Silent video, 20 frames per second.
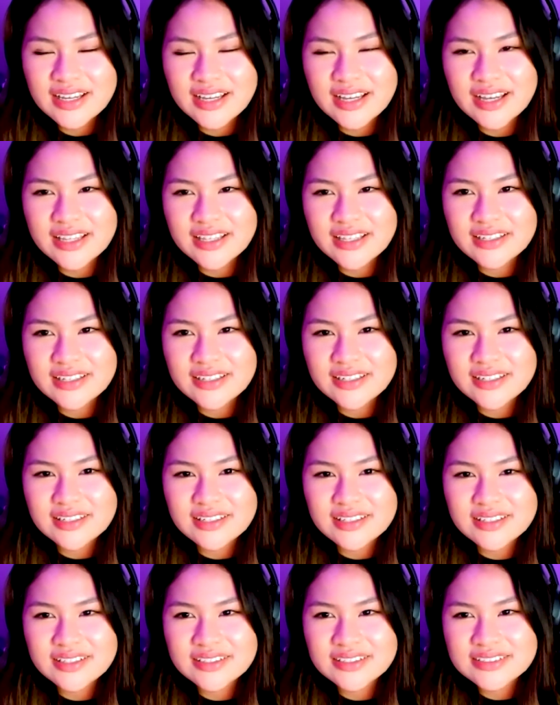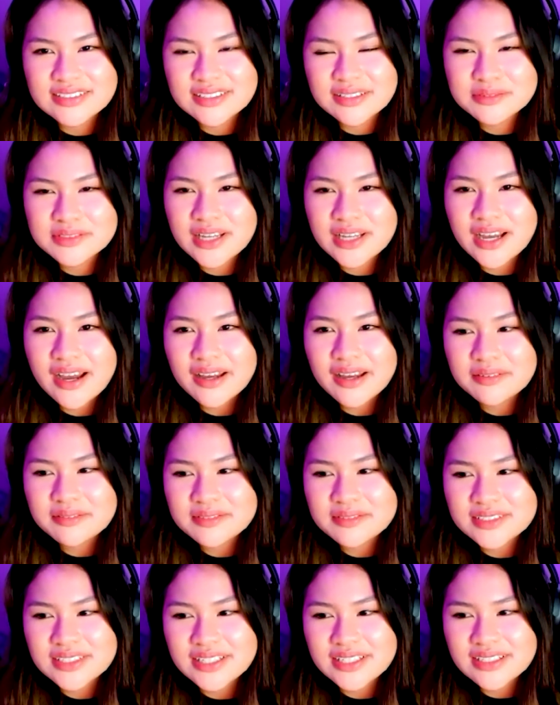And
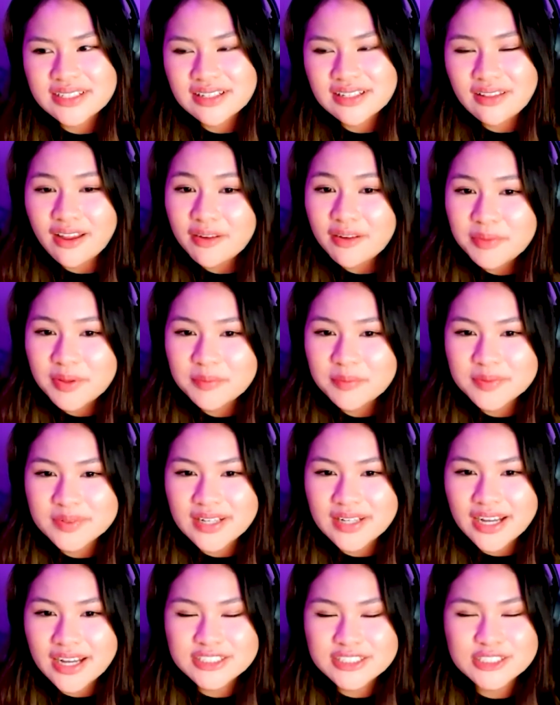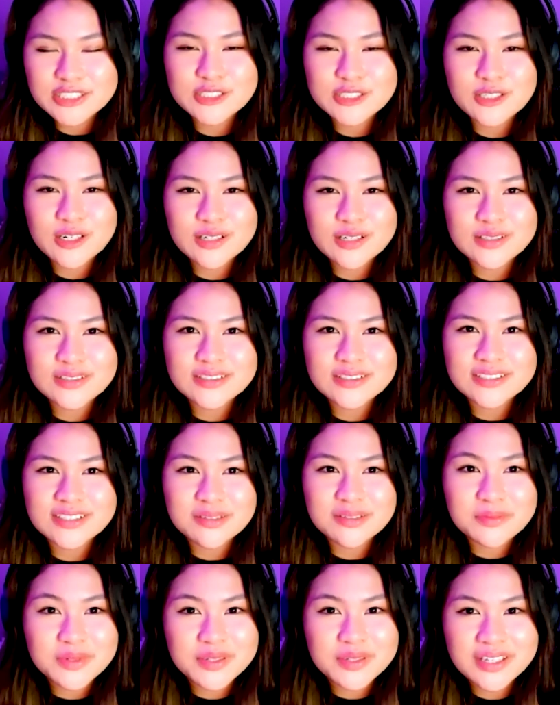sometimes, like, a lot of people actually struggle to
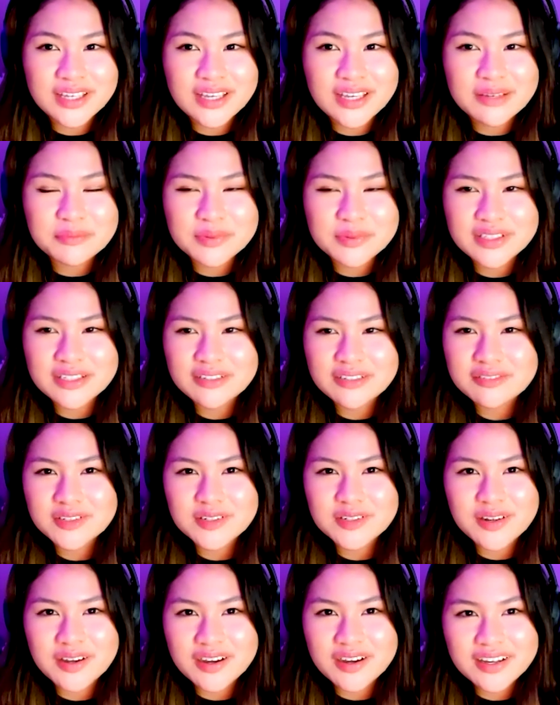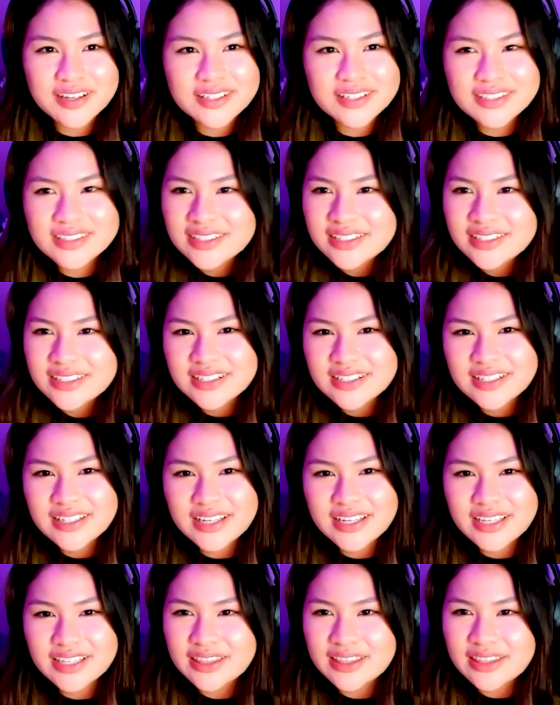communicate, believe it or not.
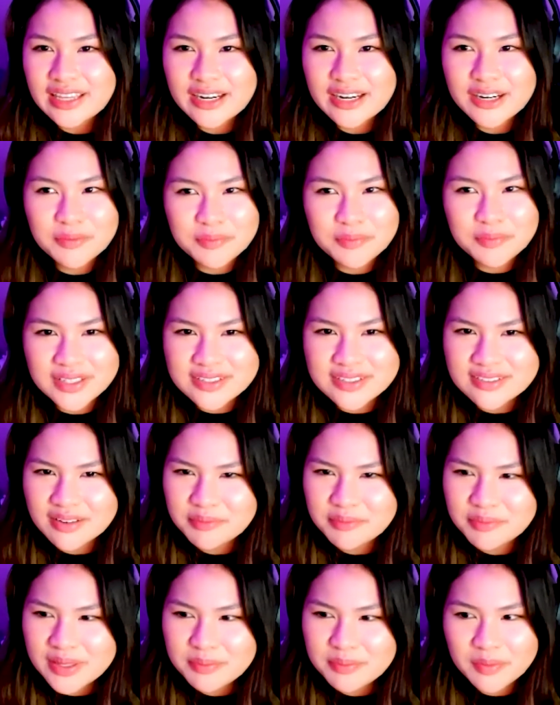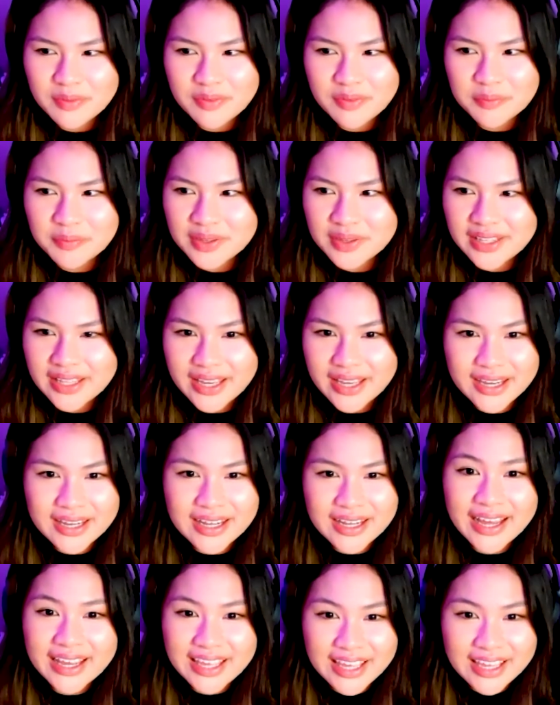Like in therapy, some people will be like,
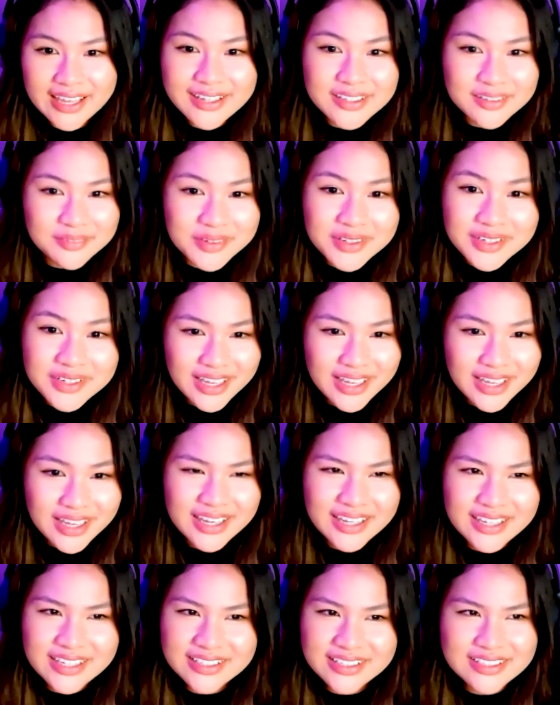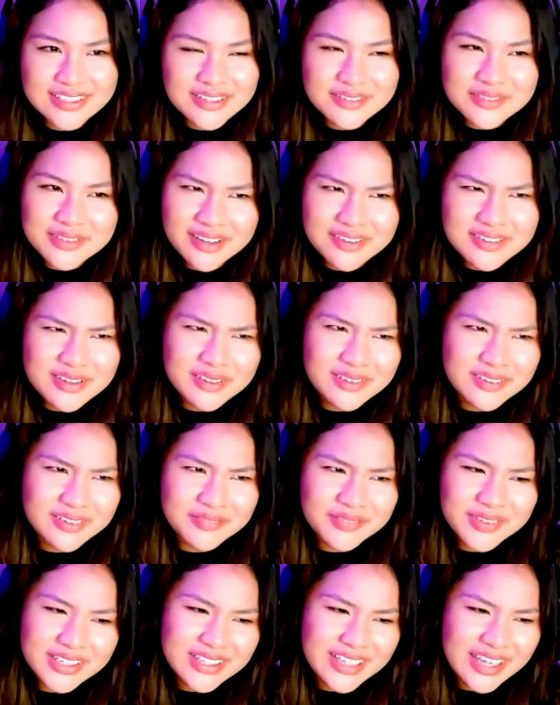I can't communicate. And sometimes they'll
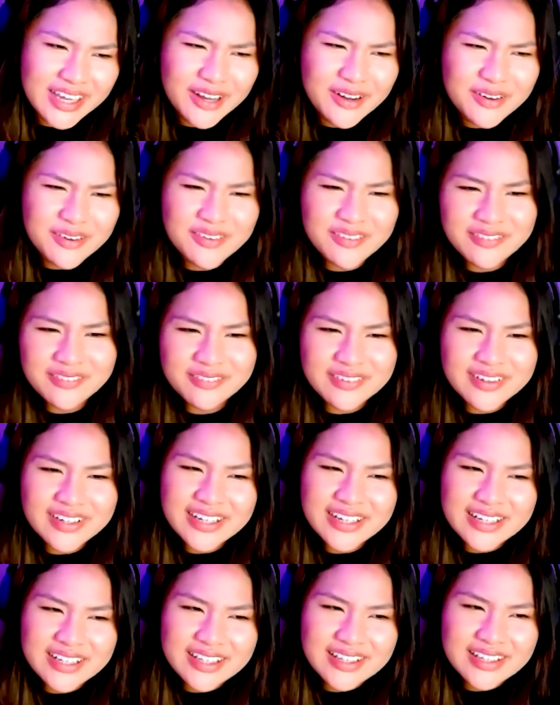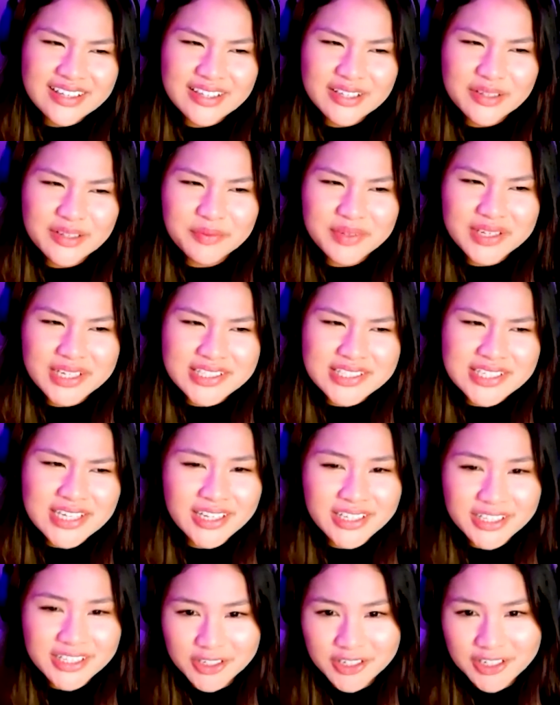be like, oh, they'll be
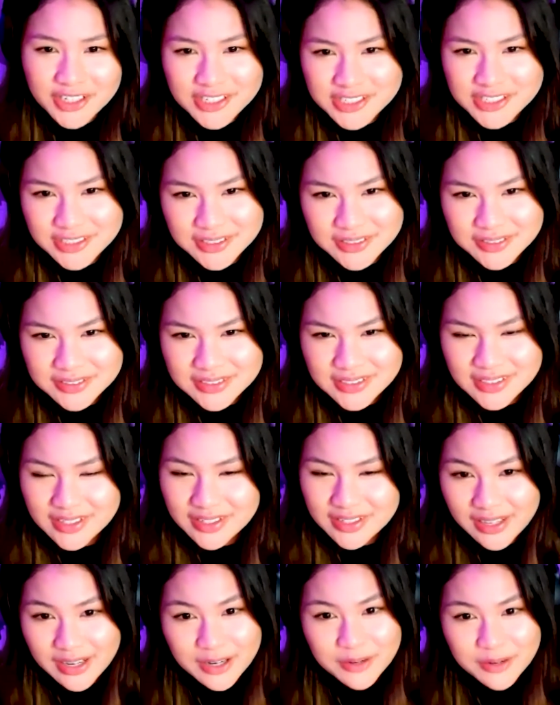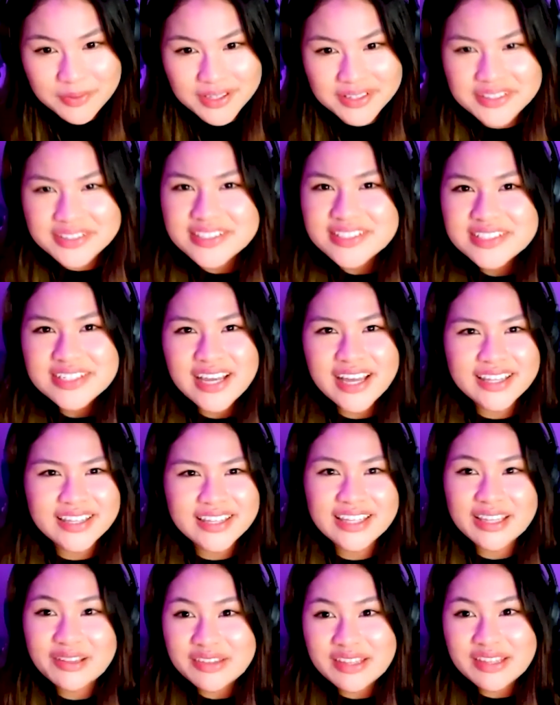telling their issues to their therapist. And
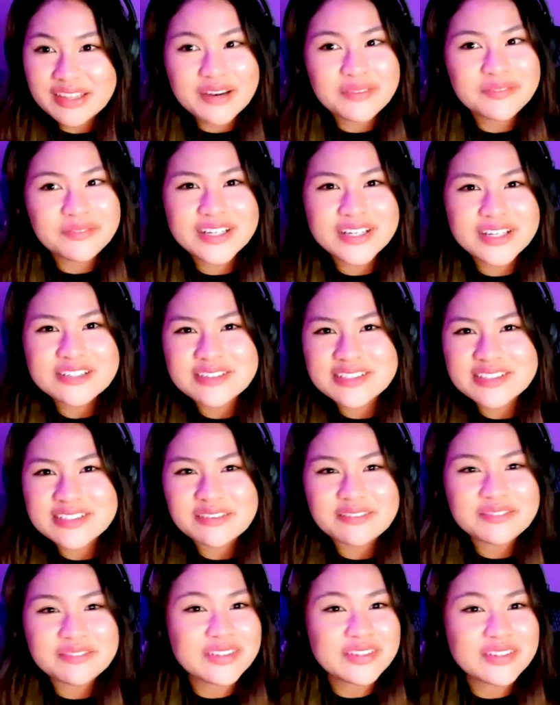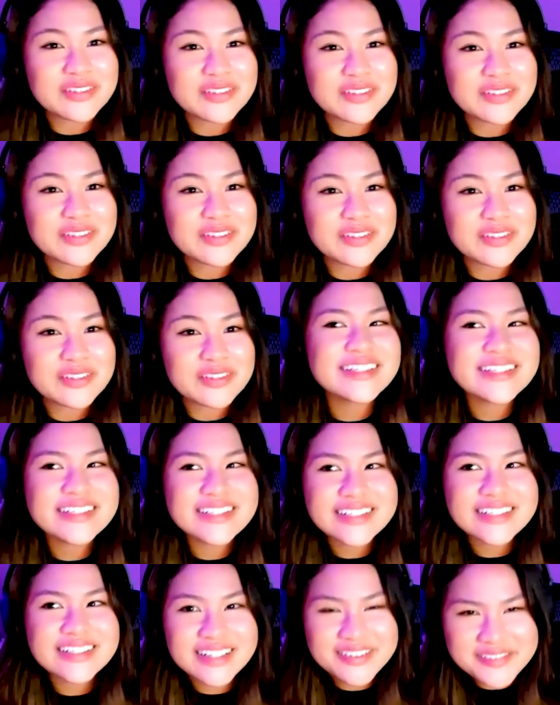then the therapist will simply be like,
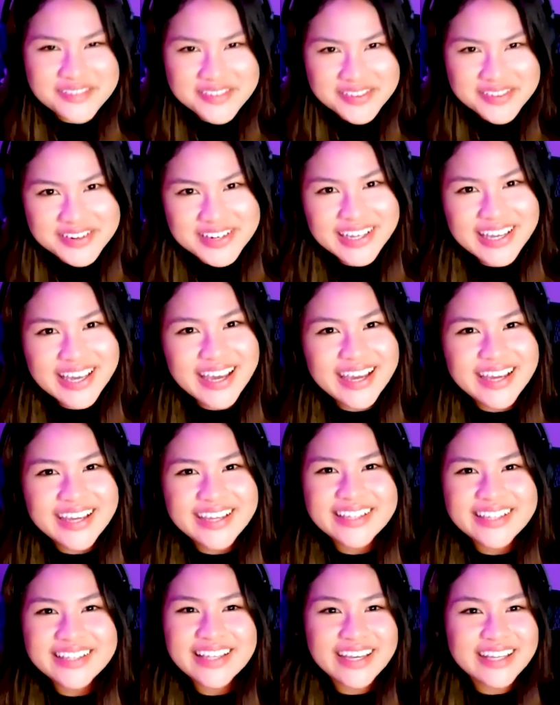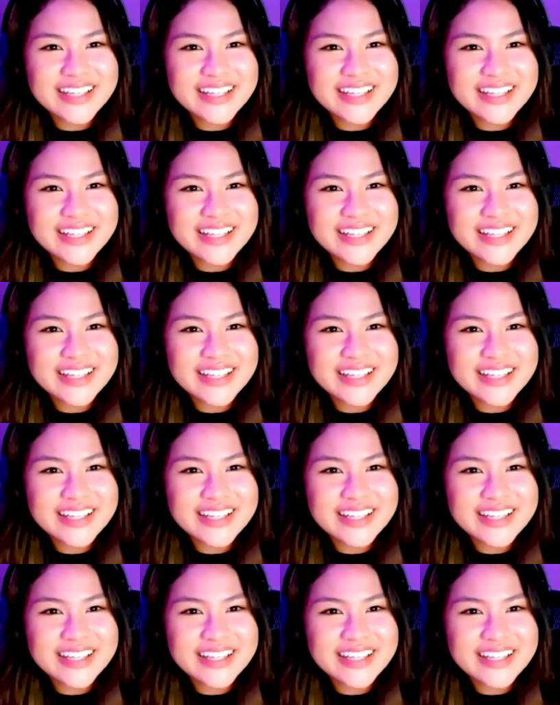communicate.